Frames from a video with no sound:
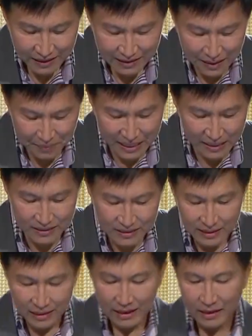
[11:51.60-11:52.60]
That means
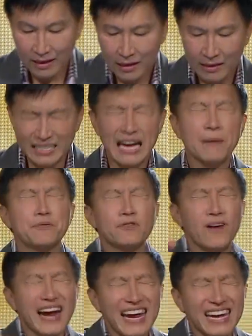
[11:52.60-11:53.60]
they are
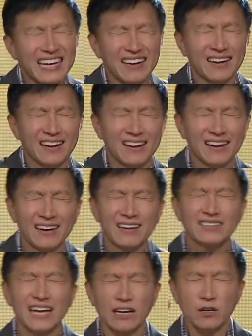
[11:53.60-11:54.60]
praying,
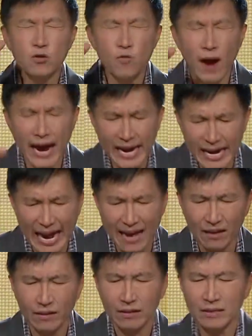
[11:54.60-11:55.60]
they are crying
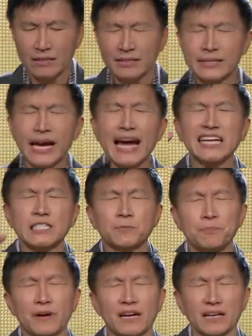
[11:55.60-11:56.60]
out
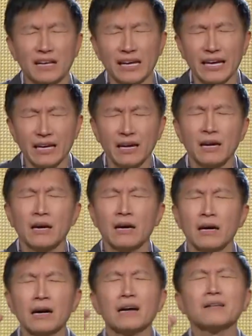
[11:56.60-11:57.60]
desperately
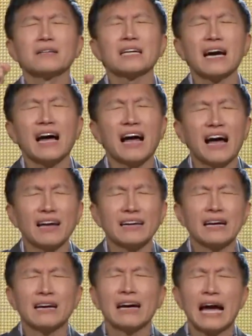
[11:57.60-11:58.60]
Oh God,
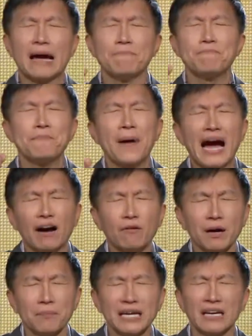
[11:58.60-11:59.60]

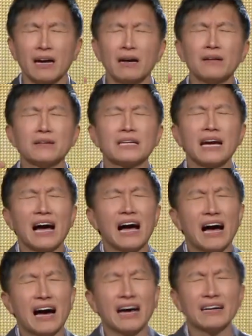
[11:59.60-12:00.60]
empower me. Oh
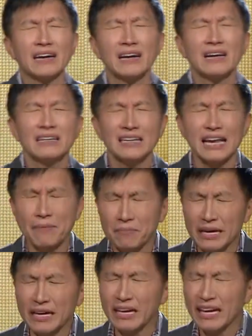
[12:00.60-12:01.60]
God, let
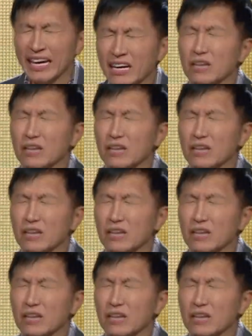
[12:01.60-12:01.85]
me